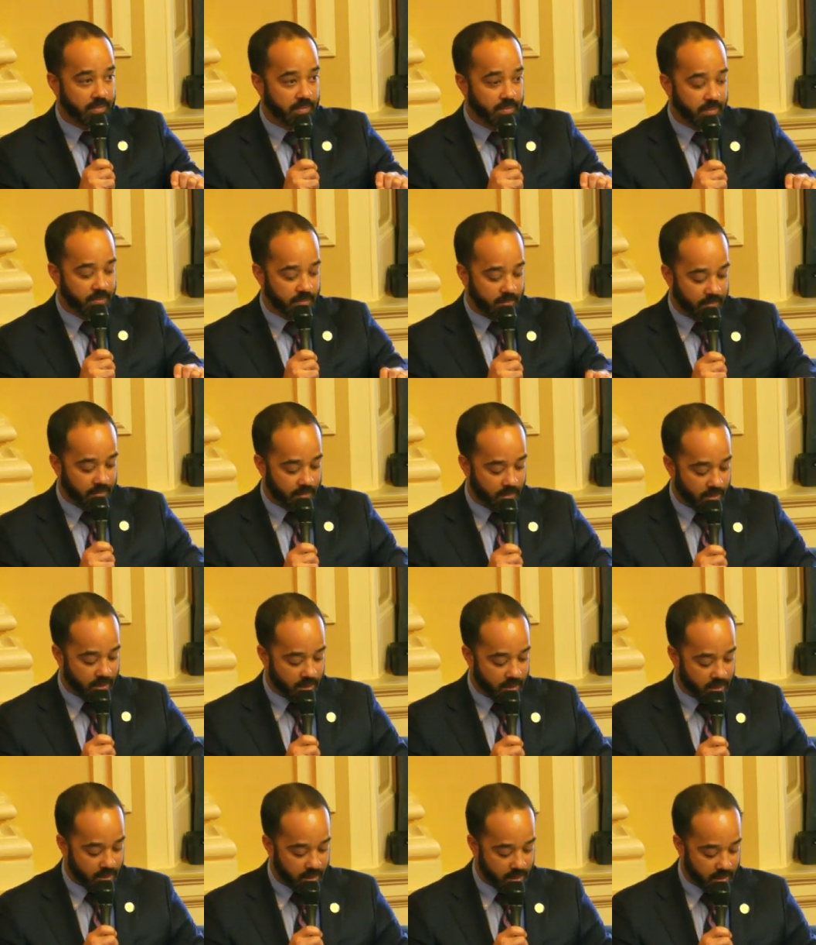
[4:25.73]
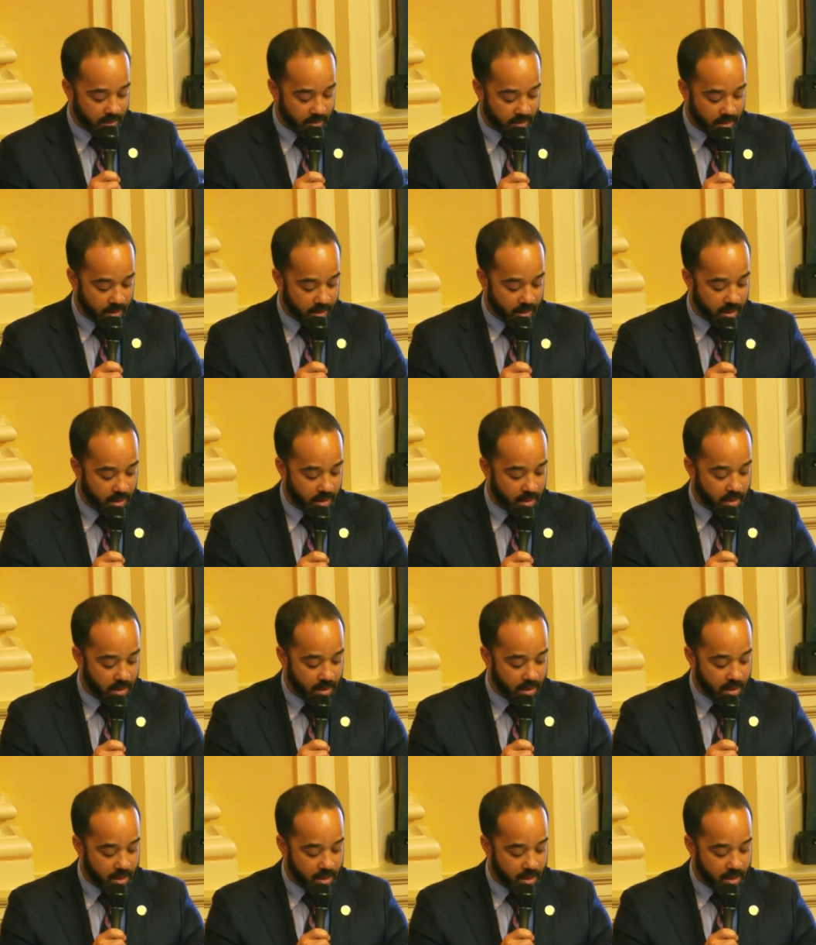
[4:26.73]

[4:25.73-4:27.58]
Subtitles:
No one is speaking in this clip.